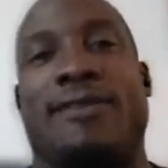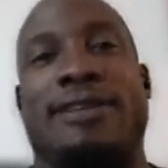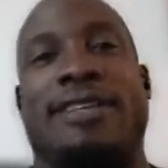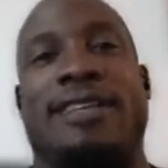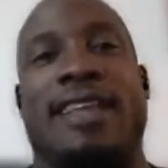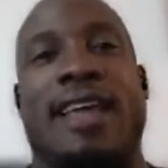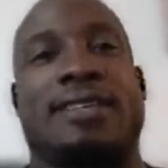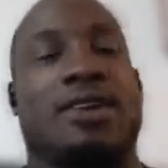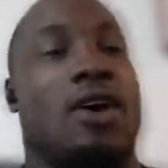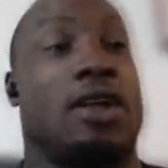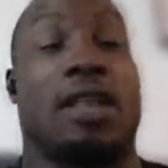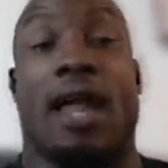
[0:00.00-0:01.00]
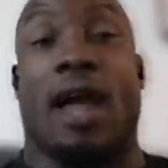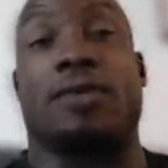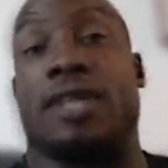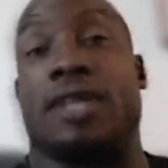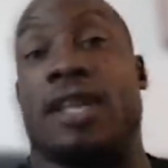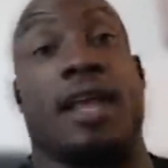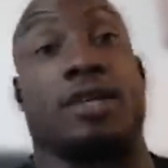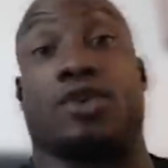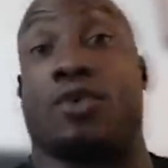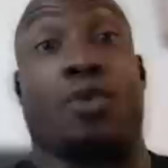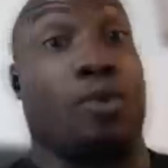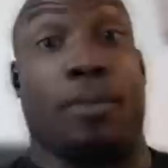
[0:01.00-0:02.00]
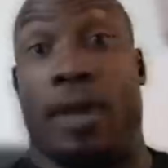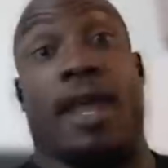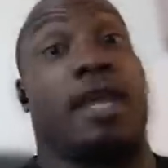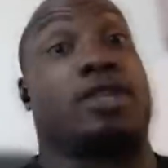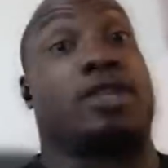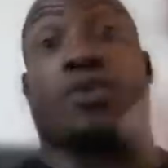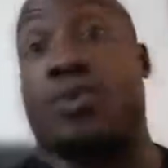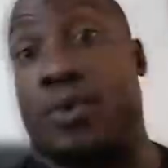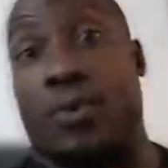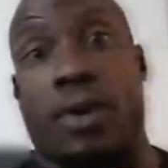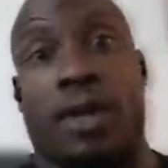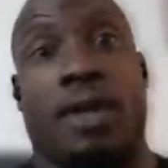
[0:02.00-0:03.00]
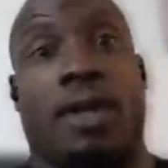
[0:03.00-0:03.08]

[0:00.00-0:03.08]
We used to dance like I was in a dance group, a dance crew,